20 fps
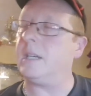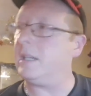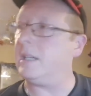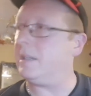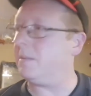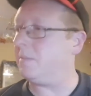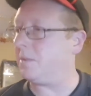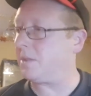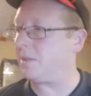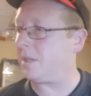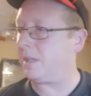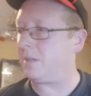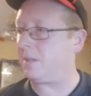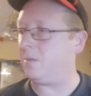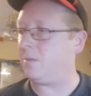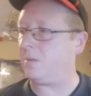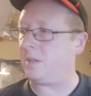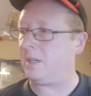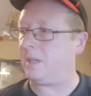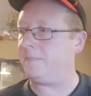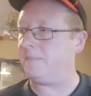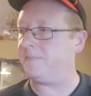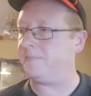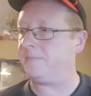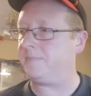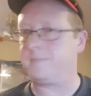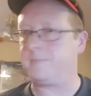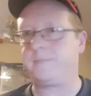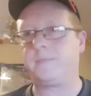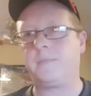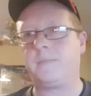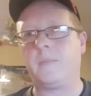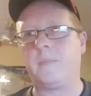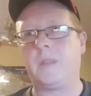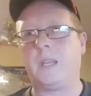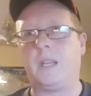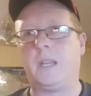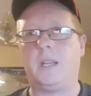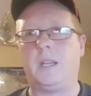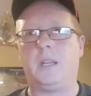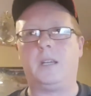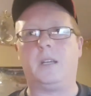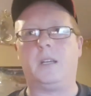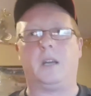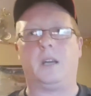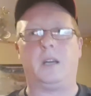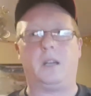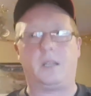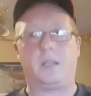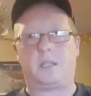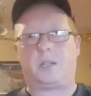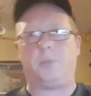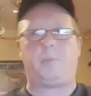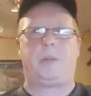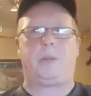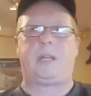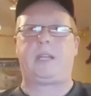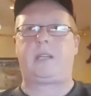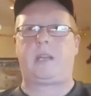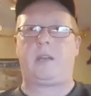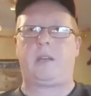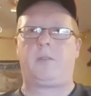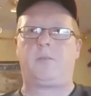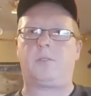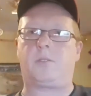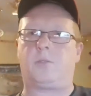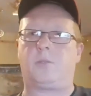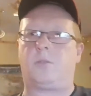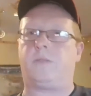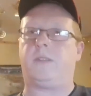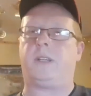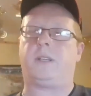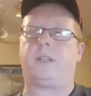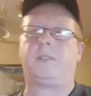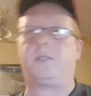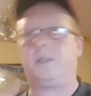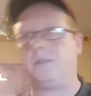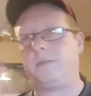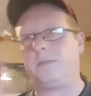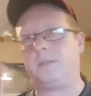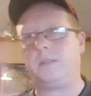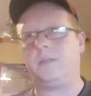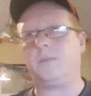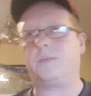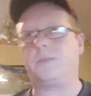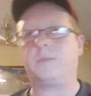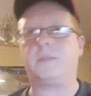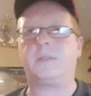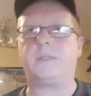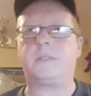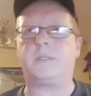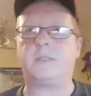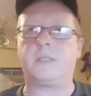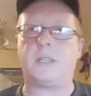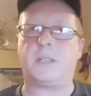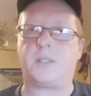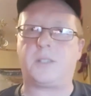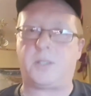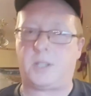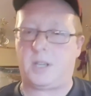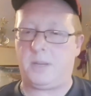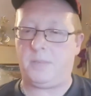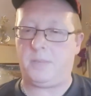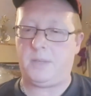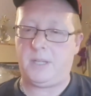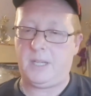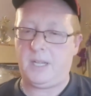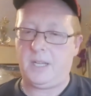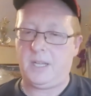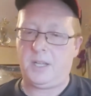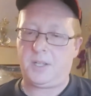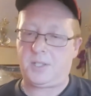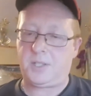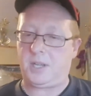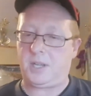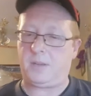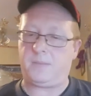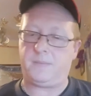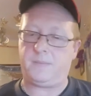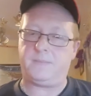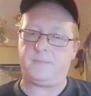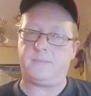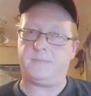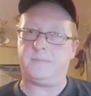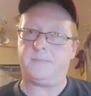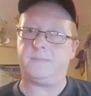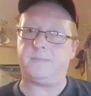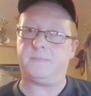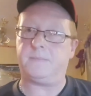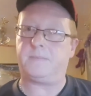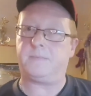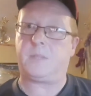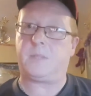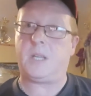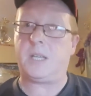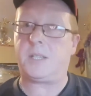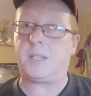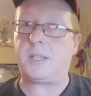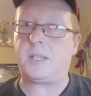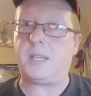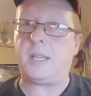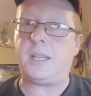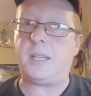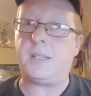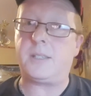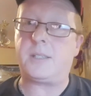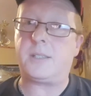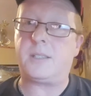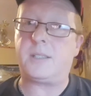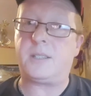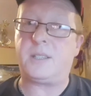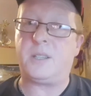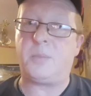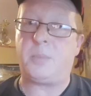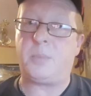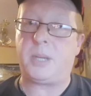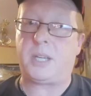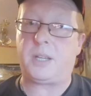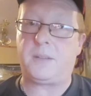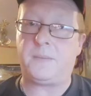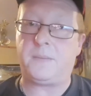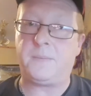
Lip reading: what's it called, a complete coat sort of thing. So that's to come. So this is the big one.